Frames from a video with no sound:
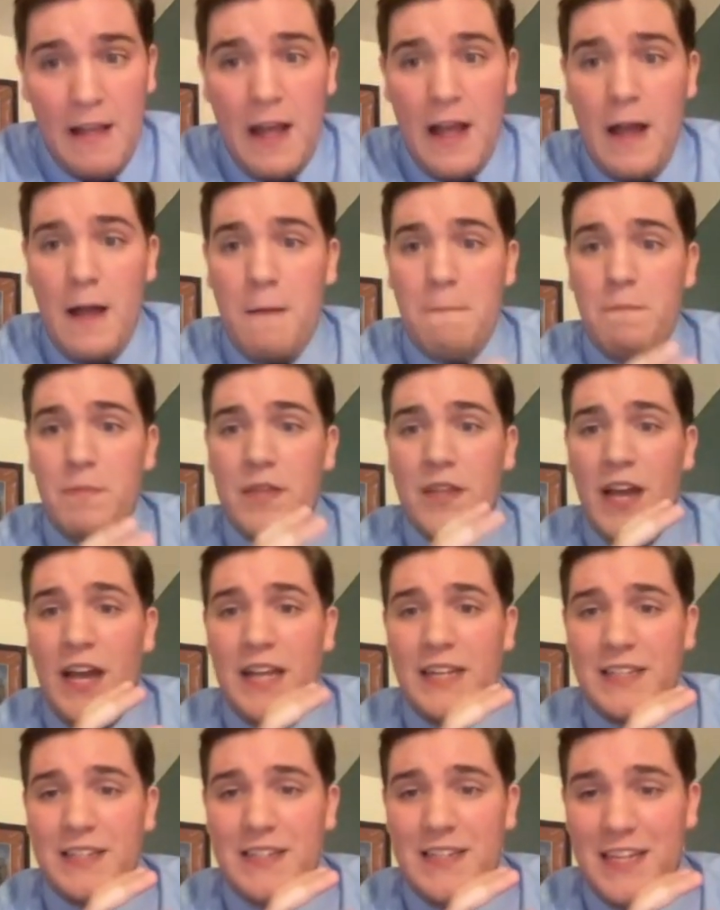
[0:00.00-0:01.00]

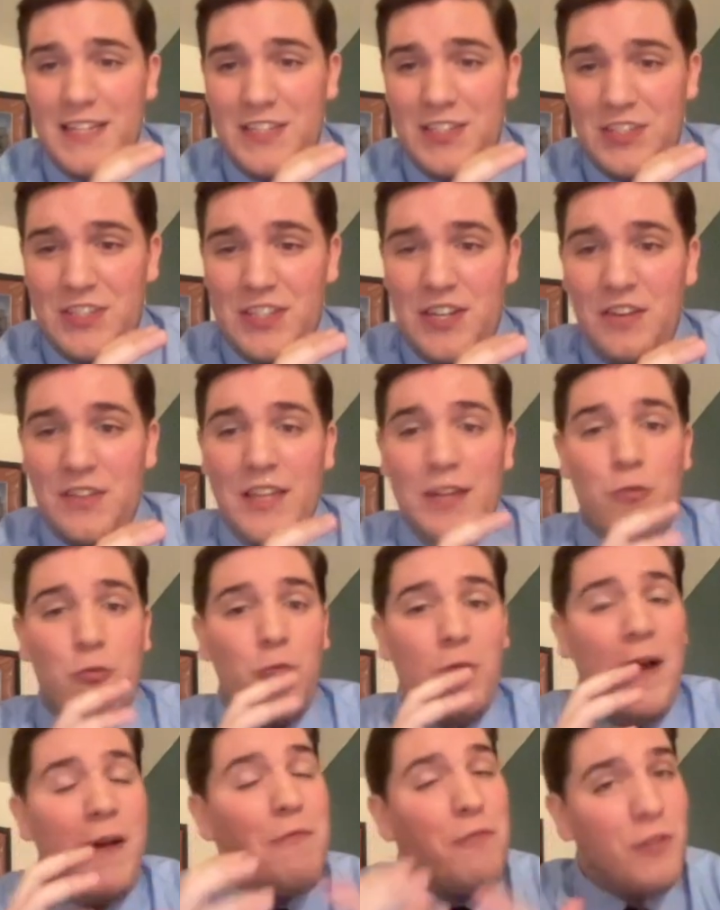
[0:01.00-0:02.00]
not necessarily
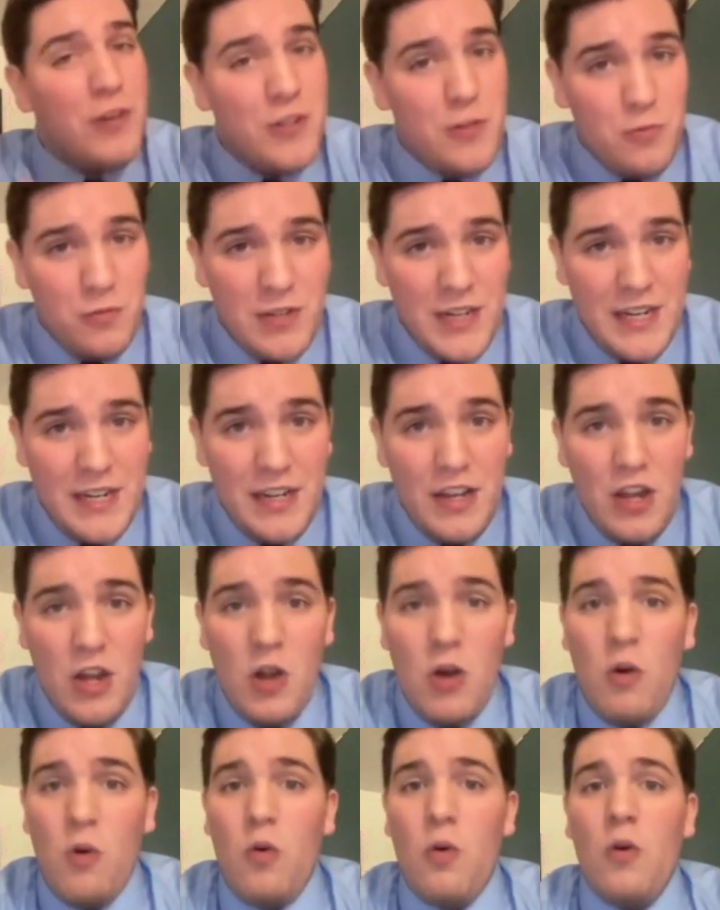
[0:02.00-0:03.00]
reverendry
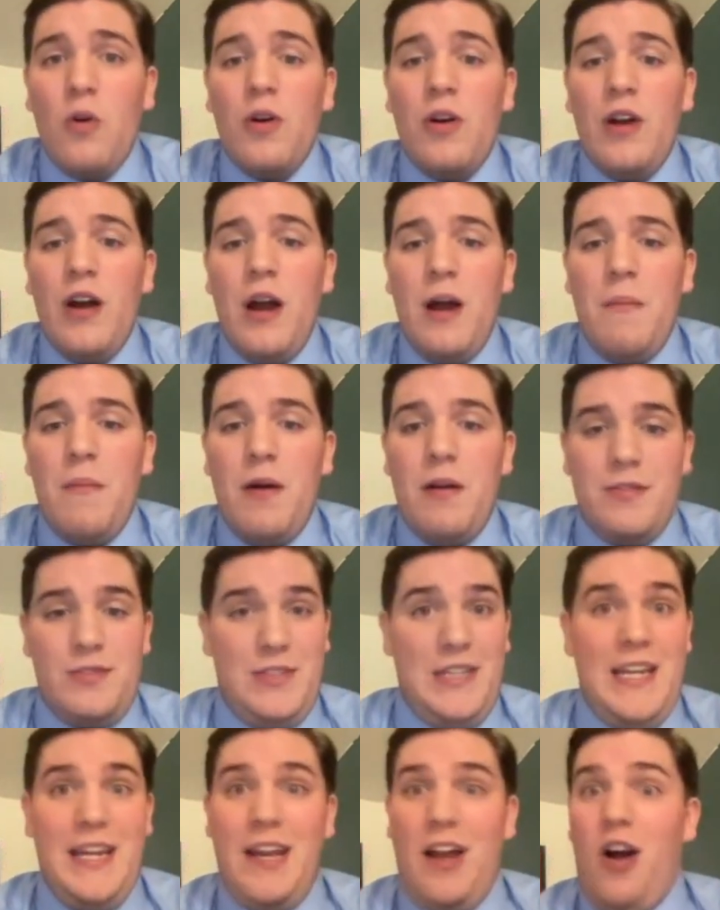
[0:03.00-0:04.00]
or,
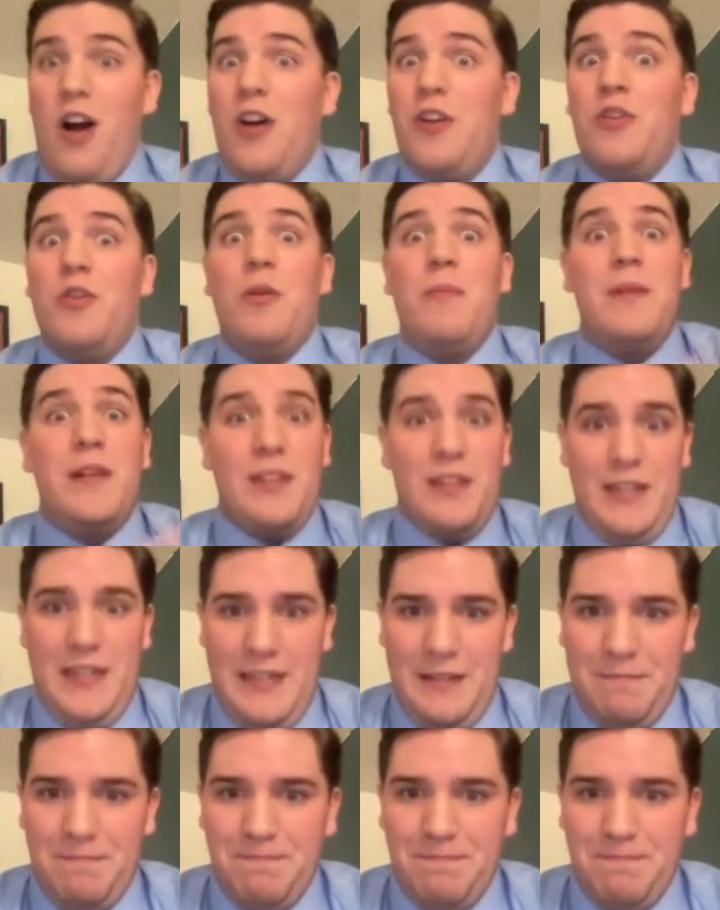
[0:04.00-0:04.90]
say, honorability.